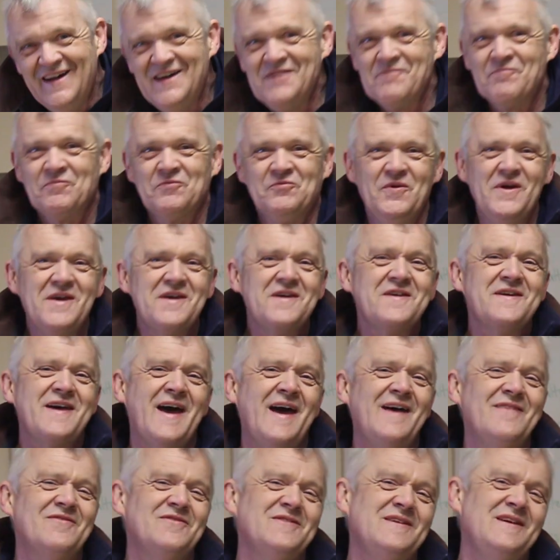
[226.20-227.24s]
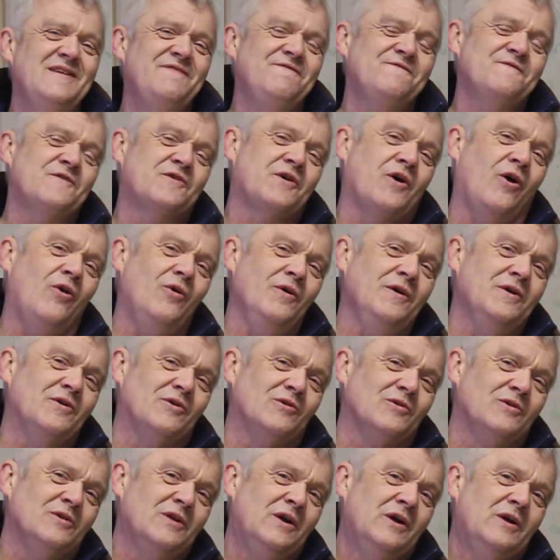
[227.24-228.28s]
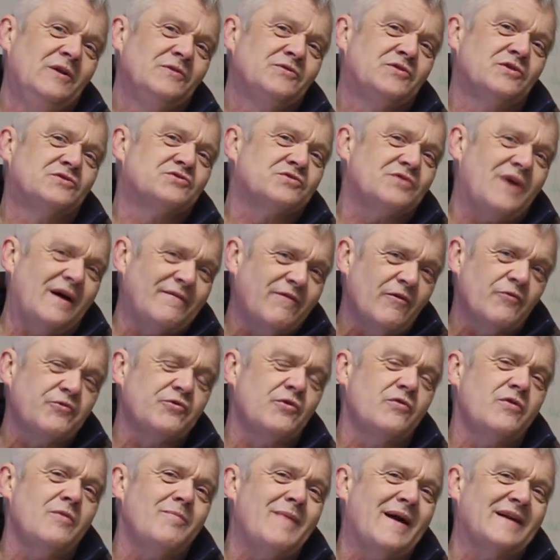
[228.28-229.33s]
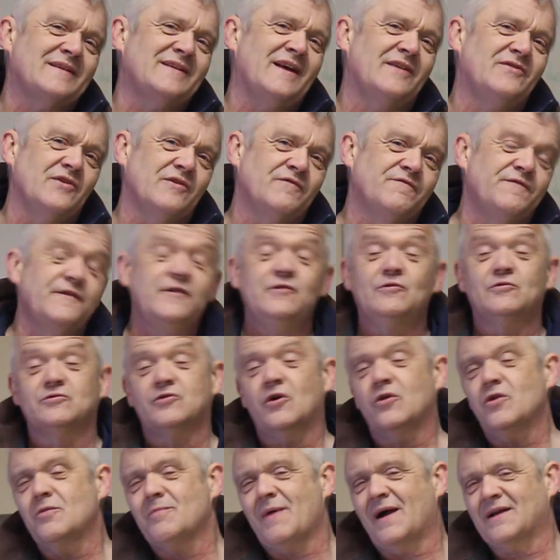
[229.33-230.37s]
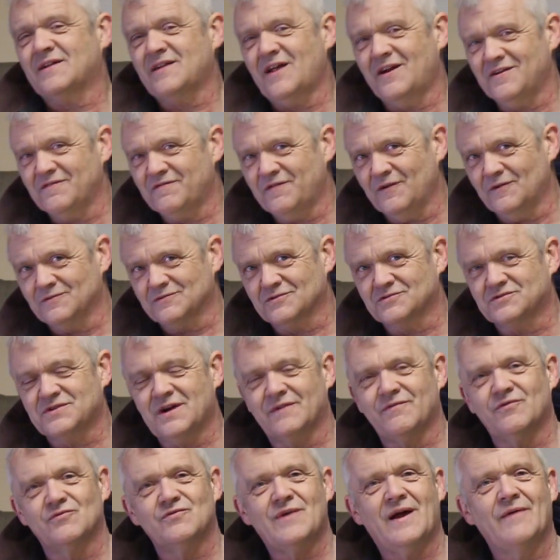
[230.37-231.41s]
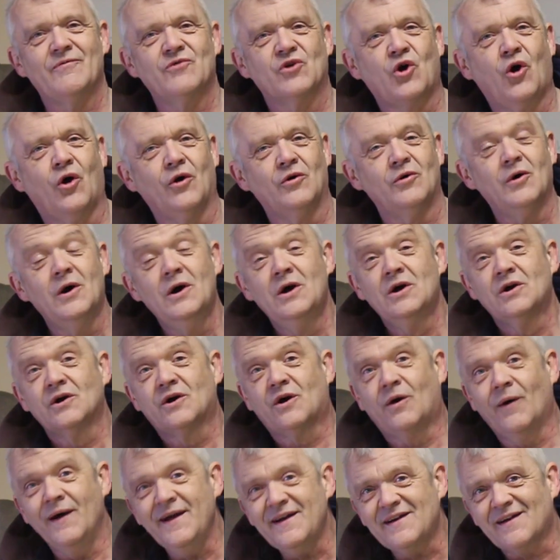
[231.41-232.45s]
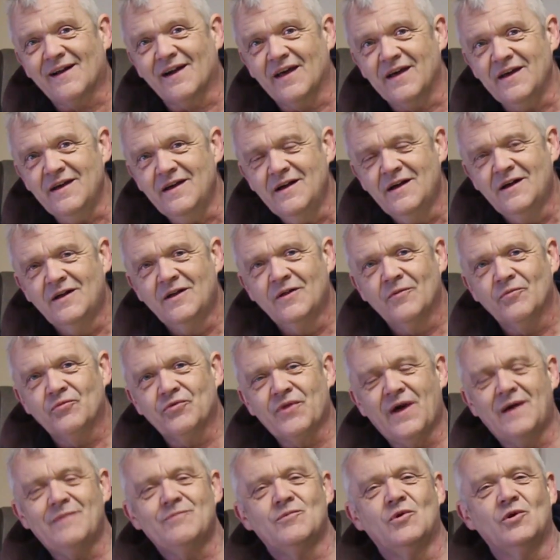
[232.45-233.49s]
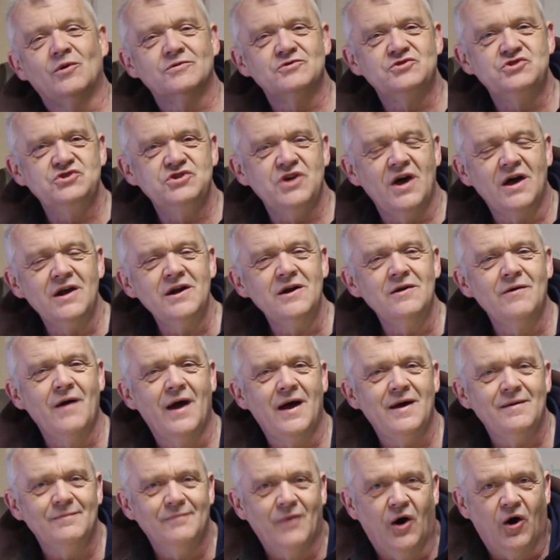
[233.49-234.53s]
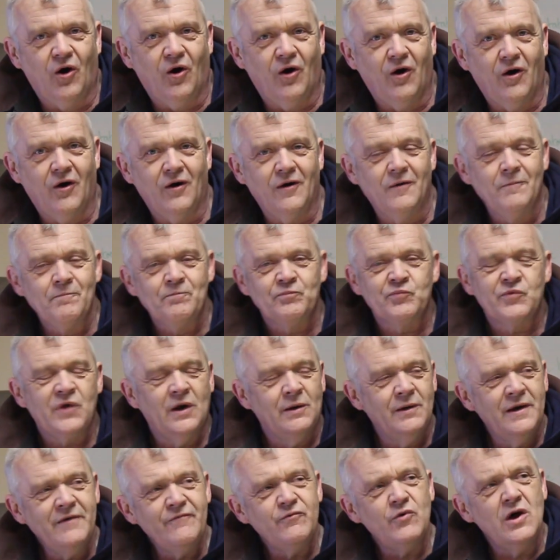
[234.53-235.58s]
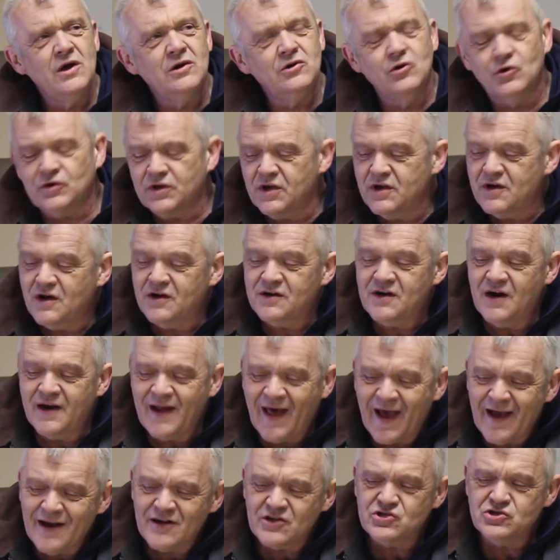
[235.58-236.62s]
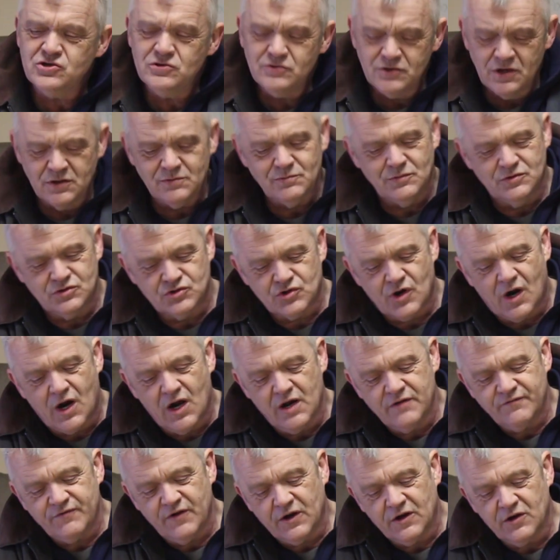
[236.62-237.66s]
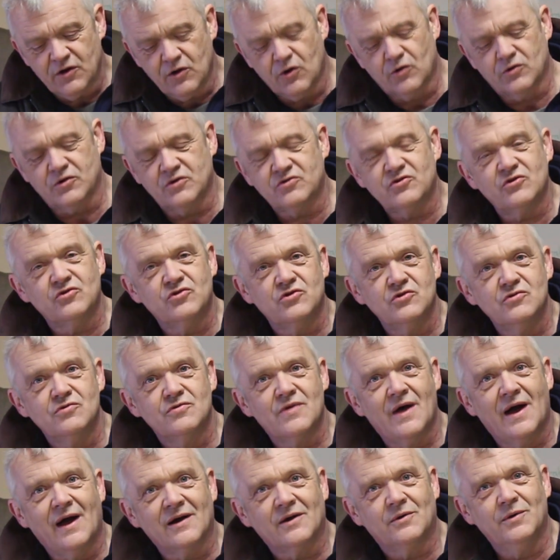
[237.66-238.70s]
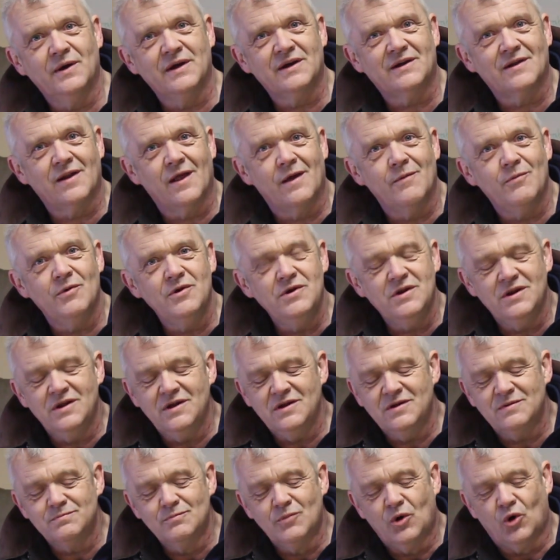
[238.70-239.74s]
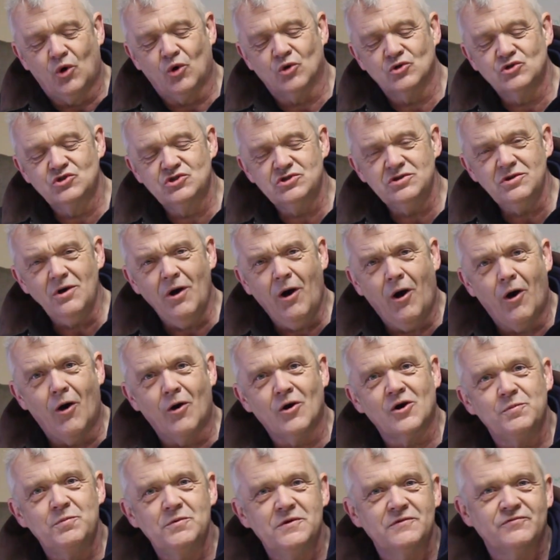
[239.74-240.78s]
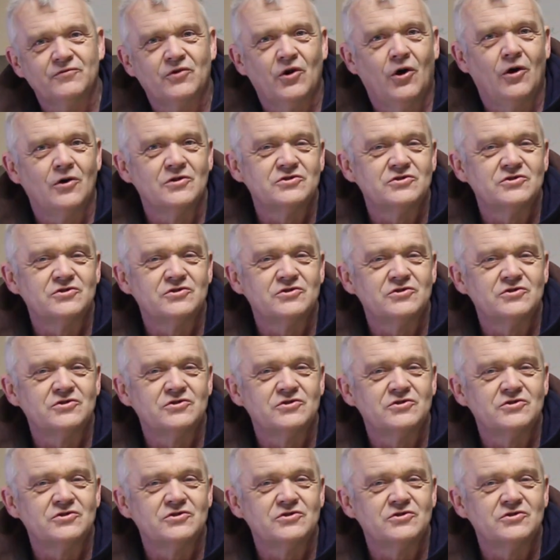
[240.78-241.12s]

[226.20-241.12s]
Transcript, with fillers: If we can get the coil to travel through the magnetic field, or the magnetic field to travel around the coil quickly, then we'll generate more. Now if we're looking at an axle that we're driving, in order to do that quickly we need more torque, but of